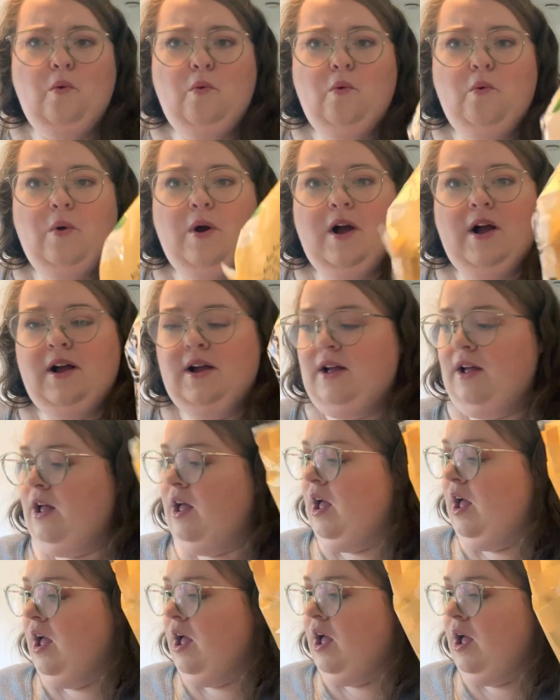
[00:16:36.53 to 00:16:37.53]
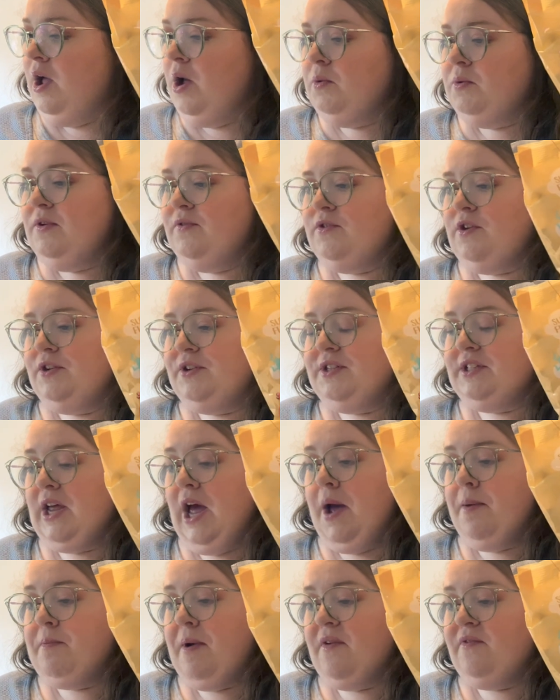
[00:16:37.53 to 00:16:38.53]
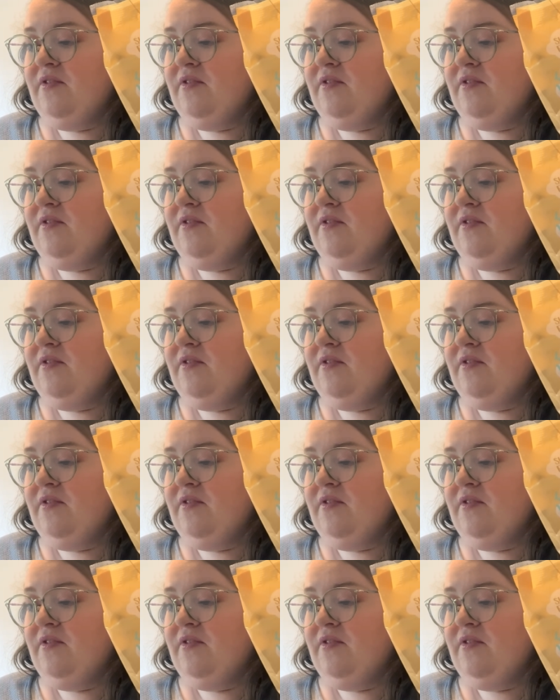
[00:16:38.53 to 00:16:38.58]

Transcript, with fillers: Ooh. We've got some